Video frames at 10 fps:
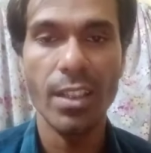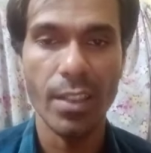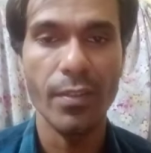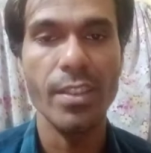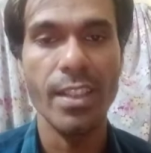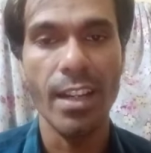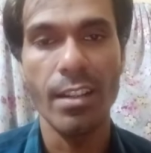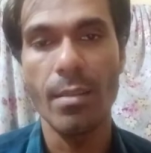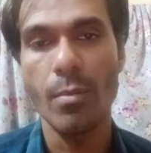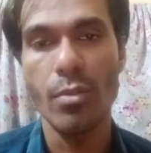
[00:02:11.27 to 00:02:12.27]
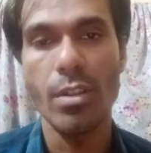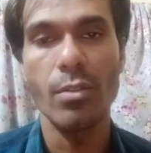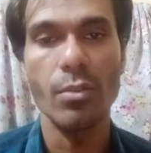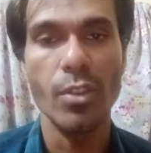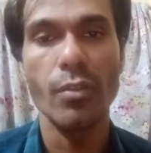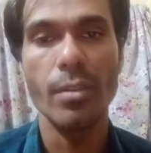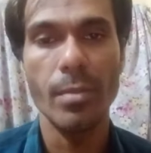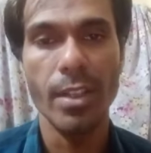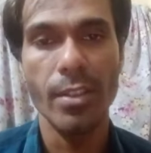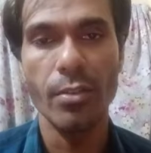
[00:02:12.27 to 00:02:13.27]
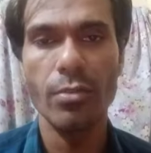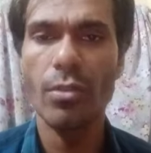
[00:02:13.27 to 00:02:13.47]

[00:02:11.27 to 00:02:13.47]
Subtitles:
F is directly proportional to Q1 by Q2